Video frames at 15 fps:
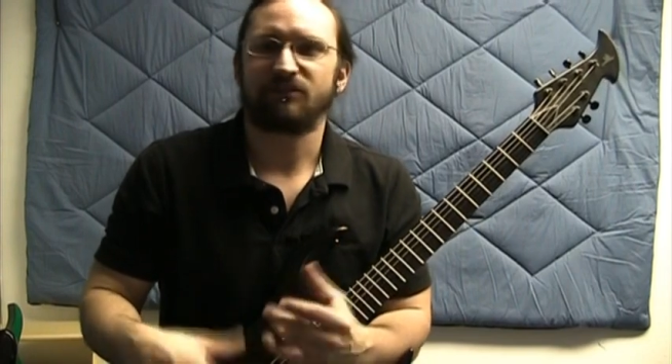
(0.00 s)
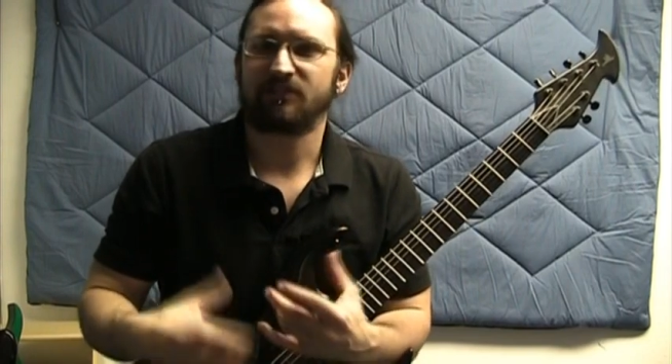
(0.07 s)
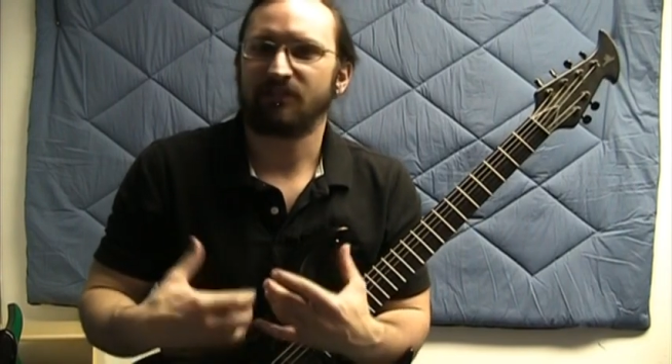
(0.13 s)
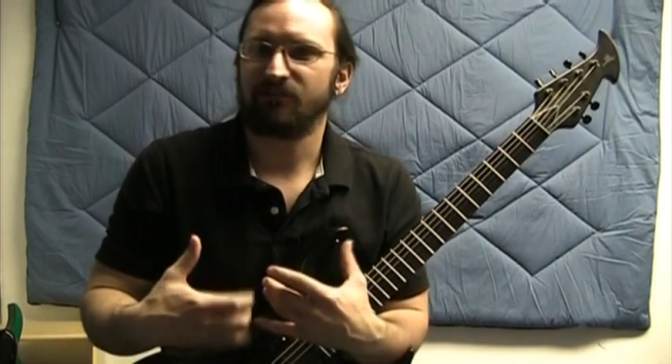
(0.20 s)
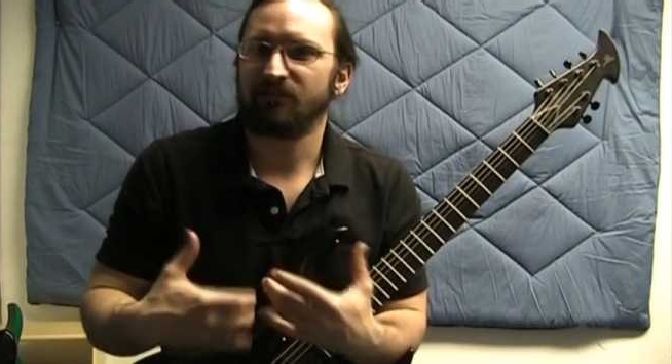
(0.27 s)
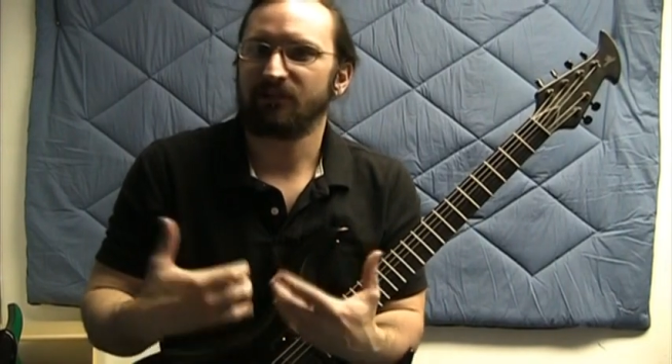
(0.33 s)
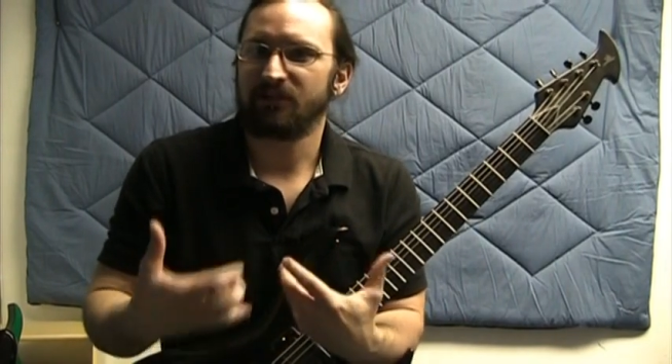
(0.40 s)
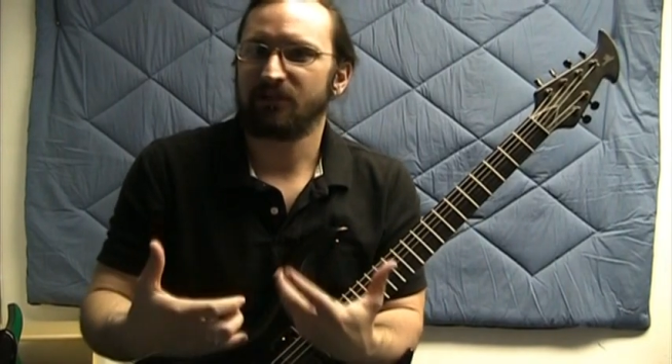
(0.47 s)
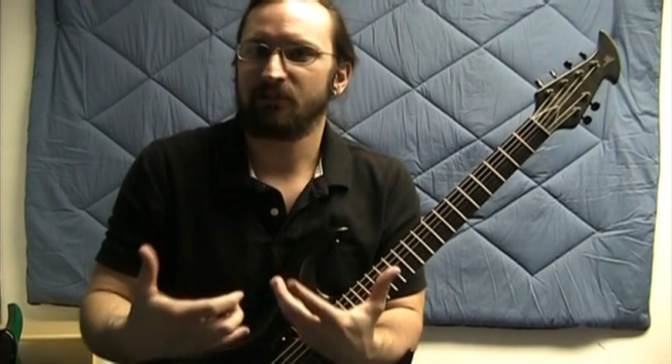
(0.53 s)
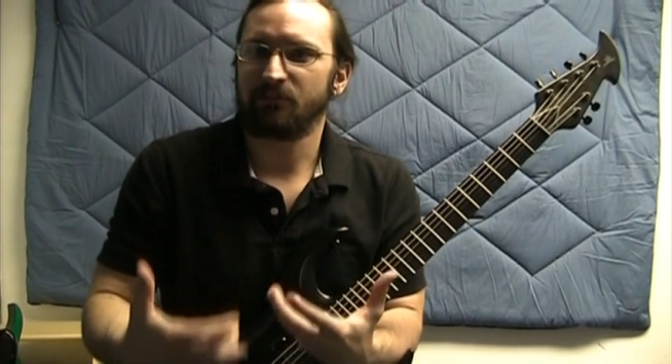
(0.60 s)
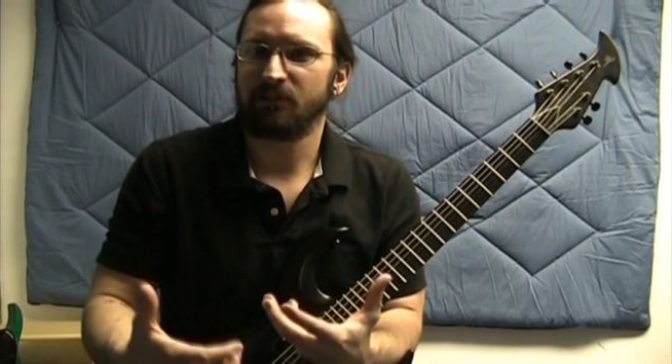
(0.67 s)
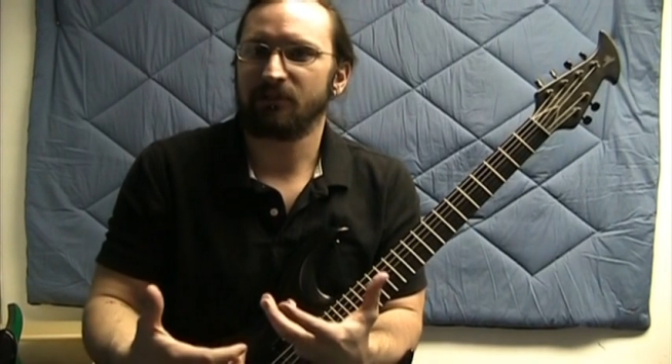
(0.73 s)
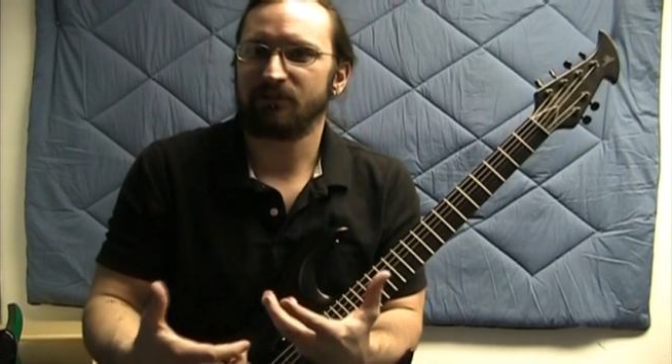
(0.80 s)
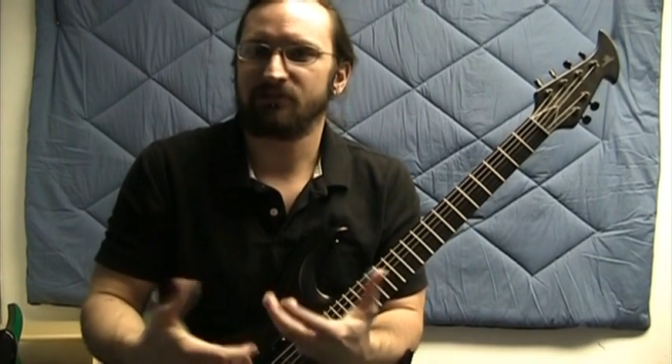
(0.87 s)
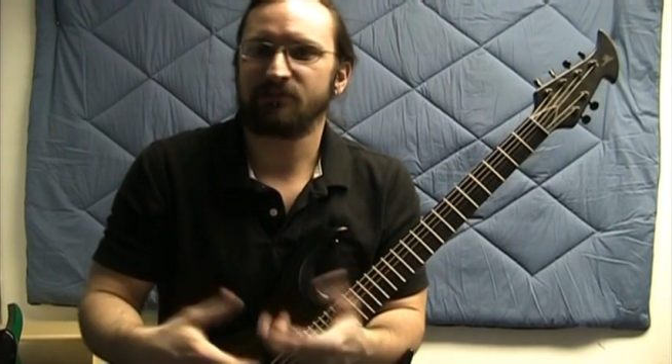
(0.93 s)
just to give it a
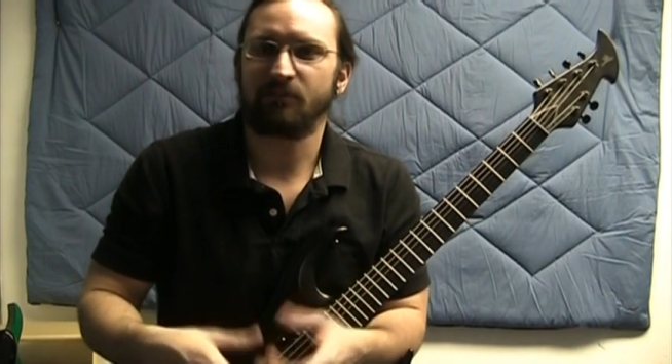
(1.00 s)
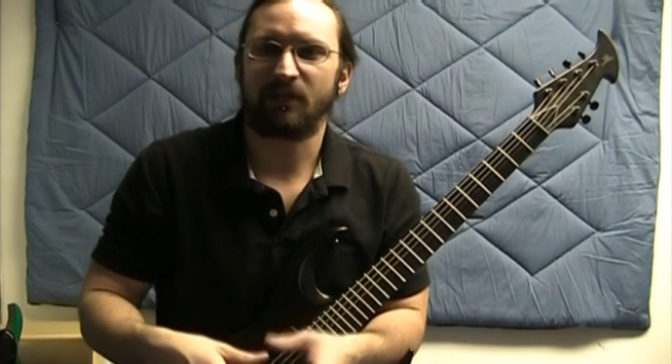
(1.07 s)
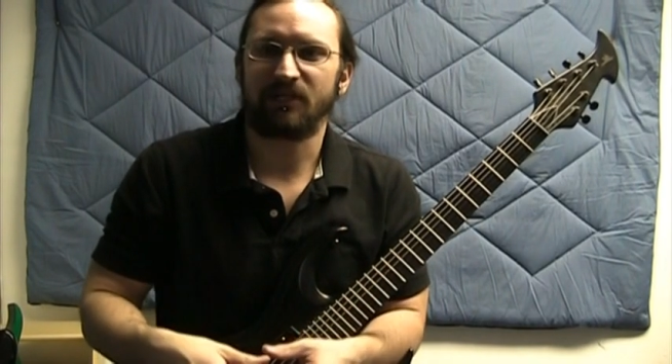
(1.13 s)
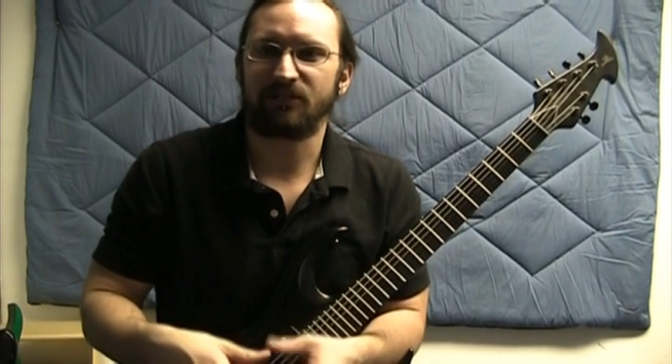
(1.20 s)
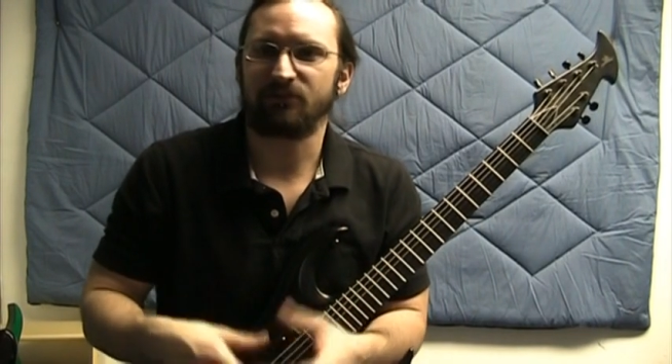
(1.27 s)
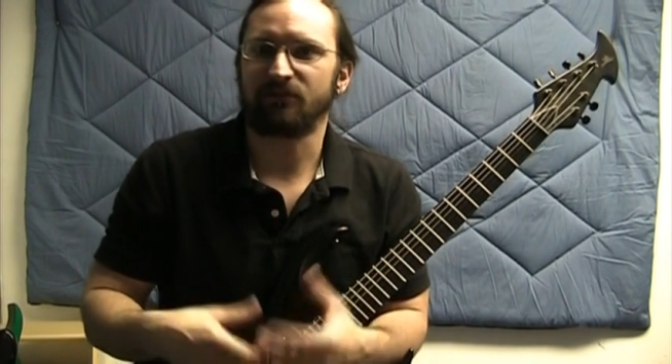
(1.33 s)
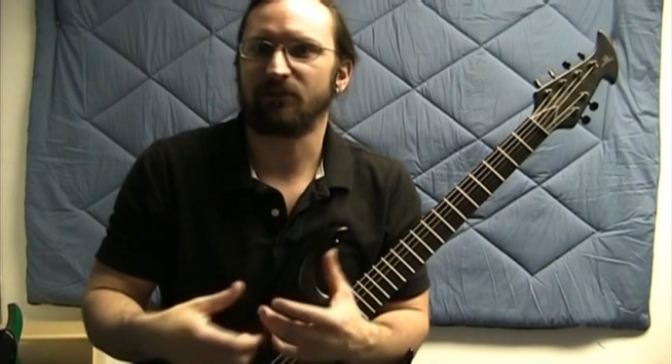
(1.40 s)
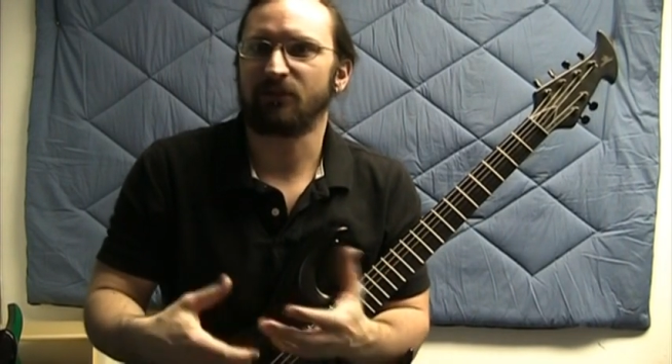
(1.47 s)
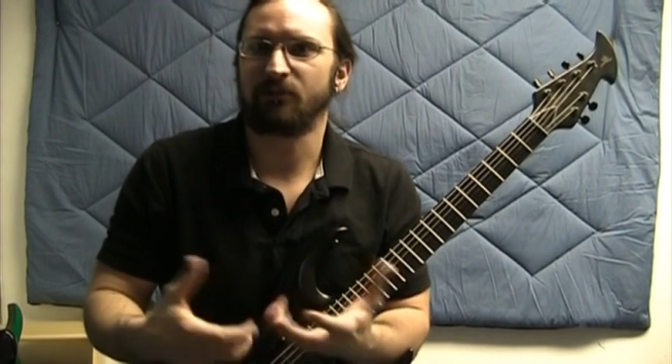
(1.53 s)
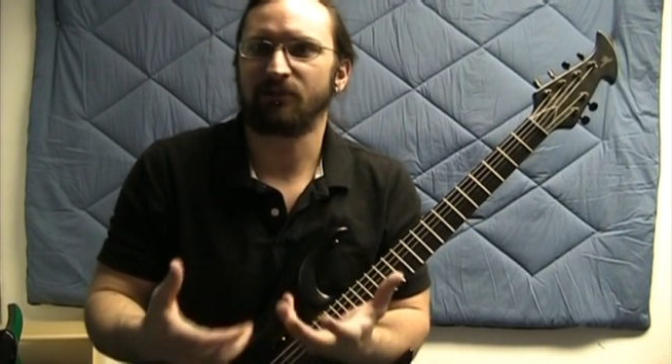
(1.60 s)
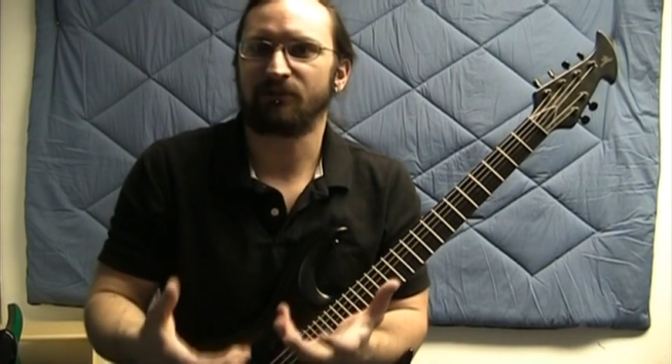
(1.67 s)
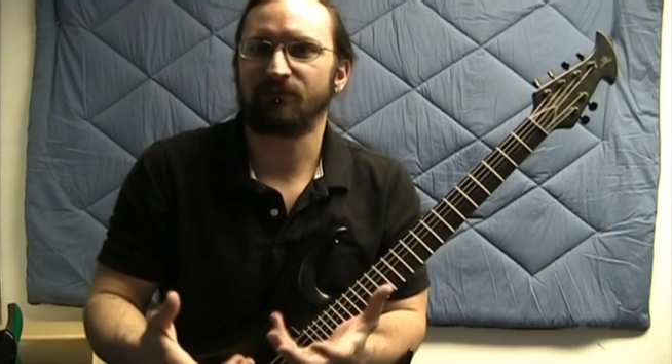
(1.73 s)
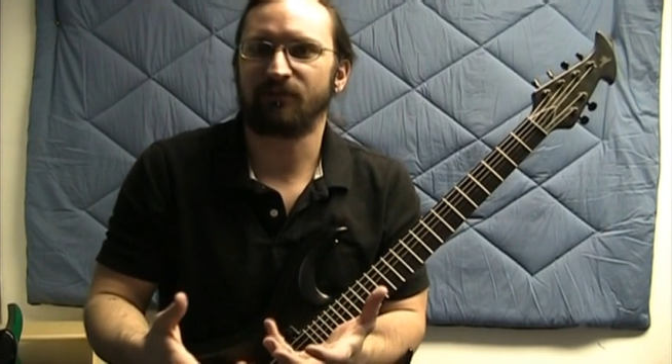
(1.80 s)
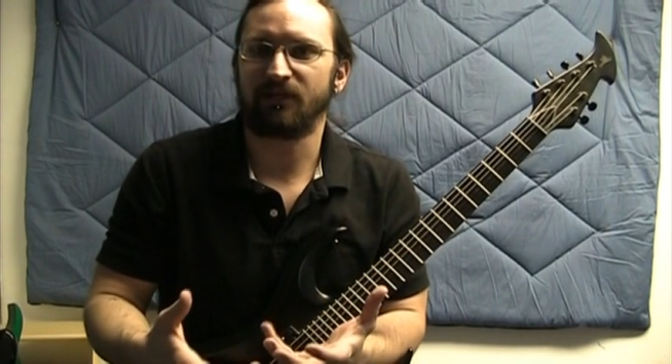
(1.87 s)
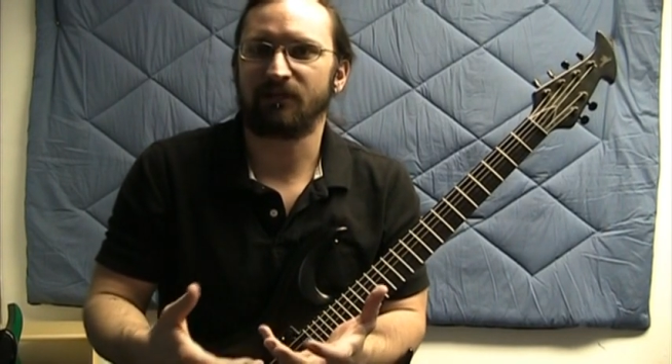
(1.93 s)
little bit of spice or
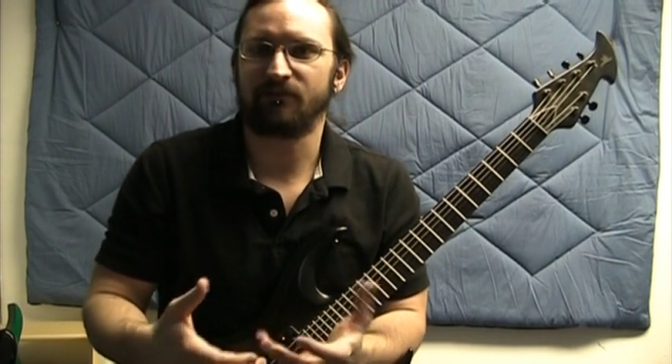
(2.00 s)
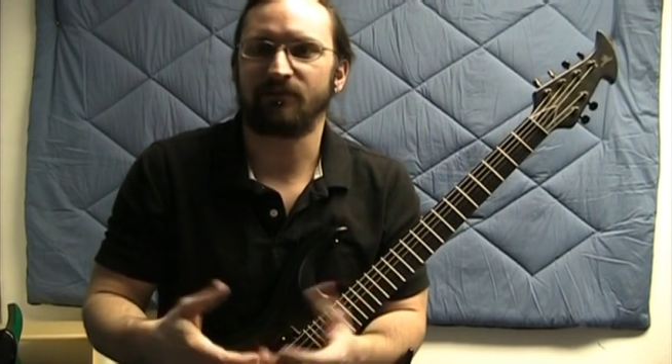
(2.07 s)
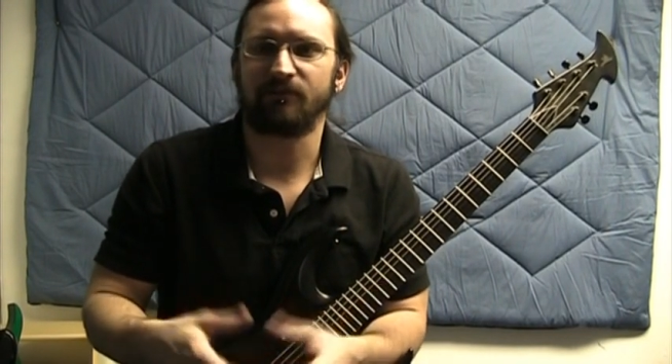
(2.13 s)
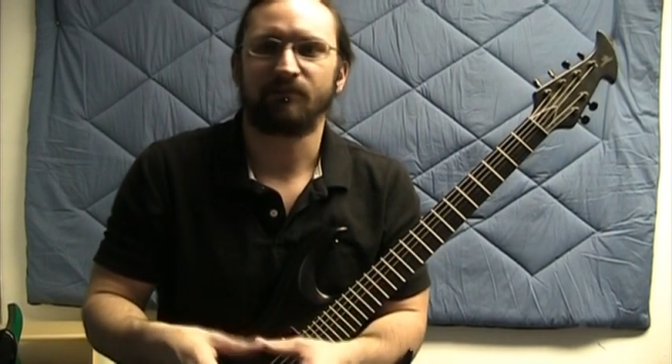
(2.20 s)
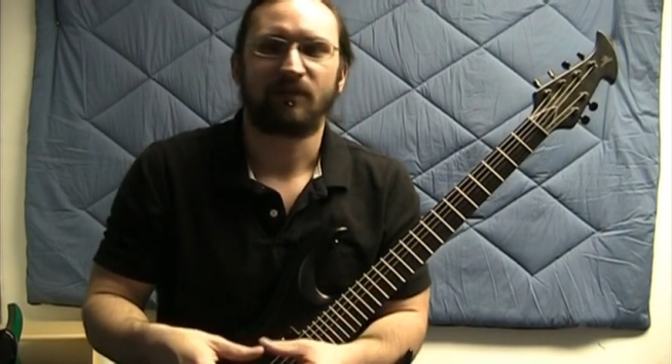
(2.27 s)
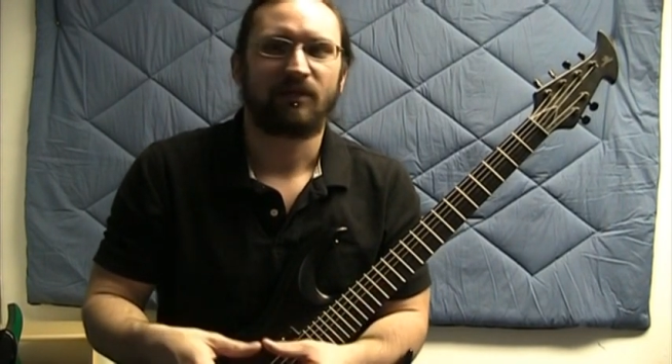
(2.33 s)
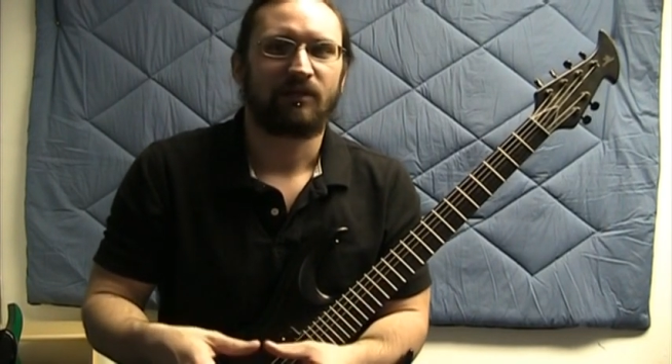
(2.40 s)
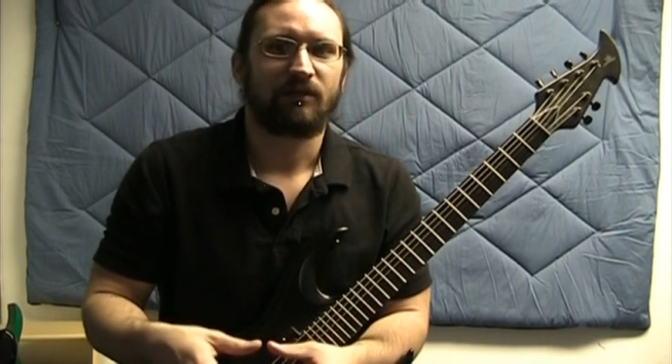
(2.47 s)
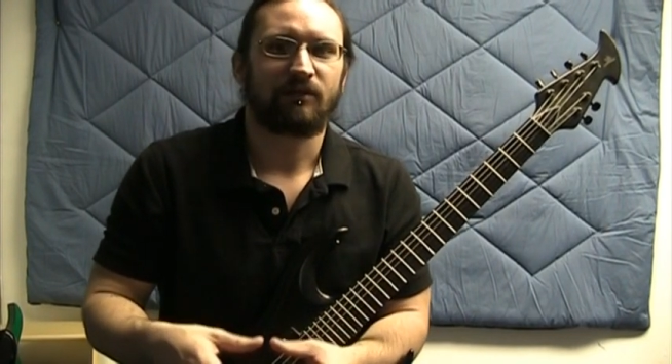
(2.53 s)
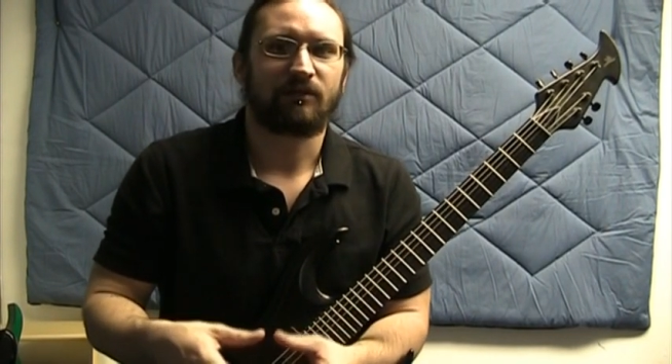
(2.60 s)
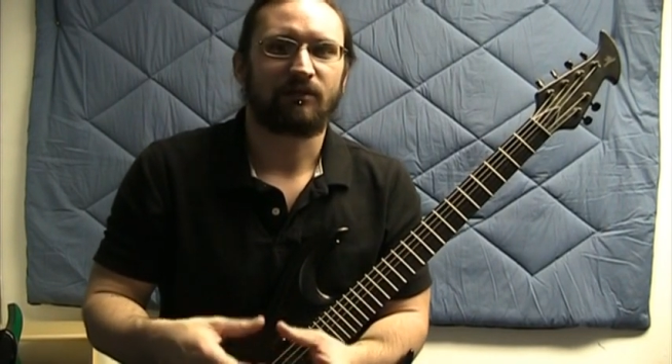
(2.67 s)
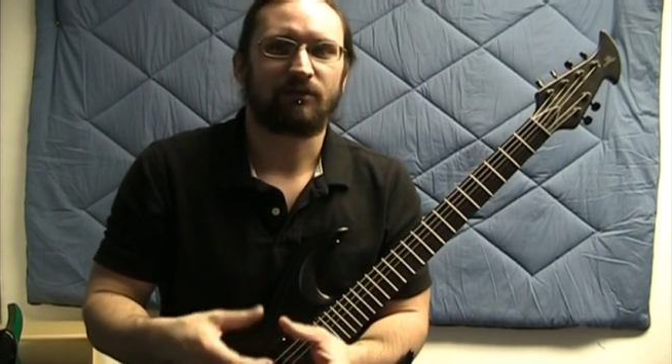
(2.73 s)
a little bit of flavor.